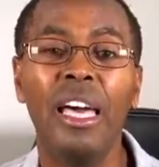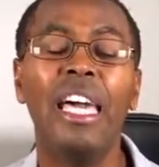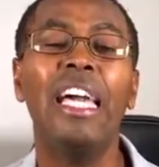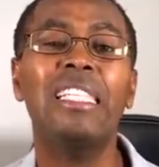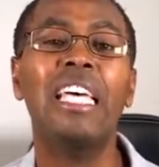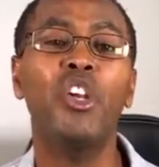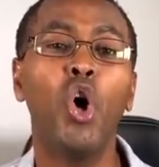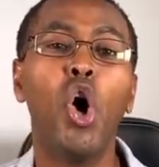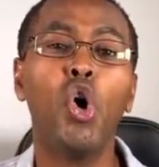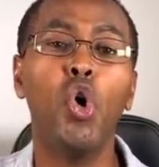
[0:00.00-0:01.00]
It's a
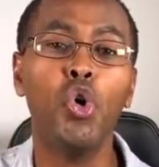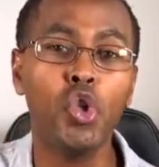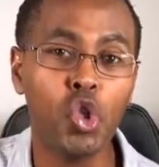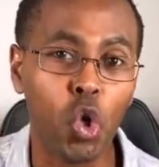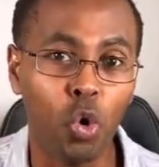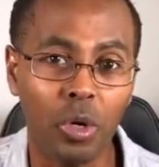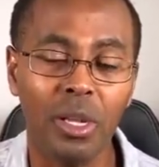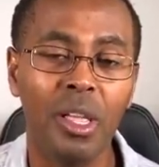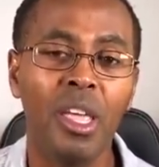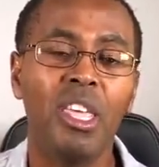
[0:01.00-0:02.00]
no-go zone
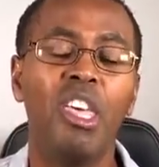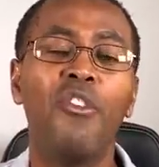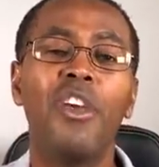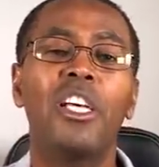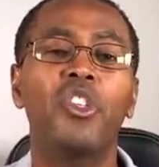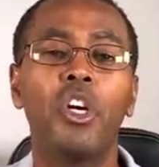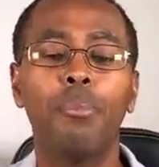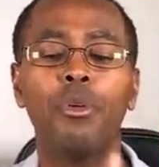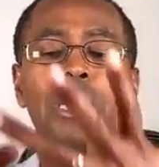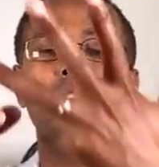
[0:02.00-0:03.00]
if he has not
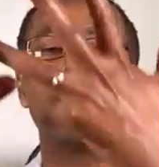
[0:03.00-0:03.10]
put a